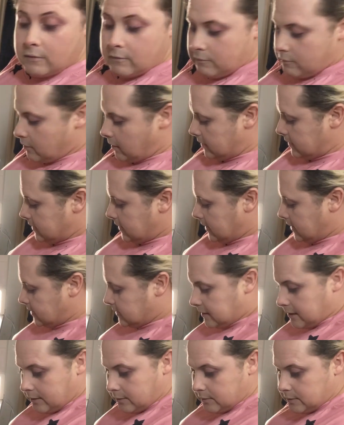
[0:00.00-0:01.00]
Right, so that's
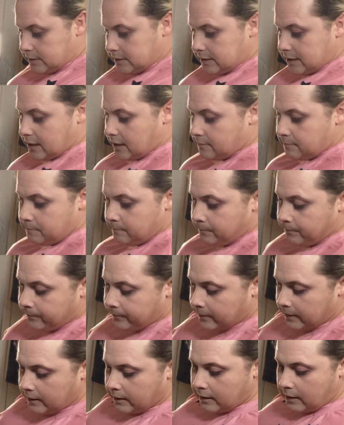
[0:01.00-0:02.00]
those done,
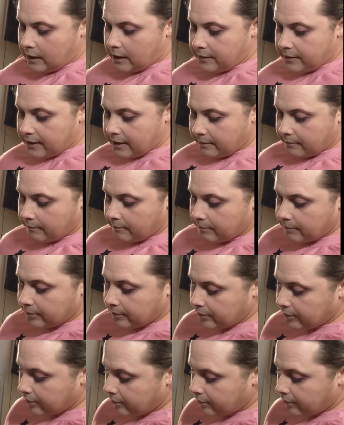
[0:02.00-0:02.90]
and then put the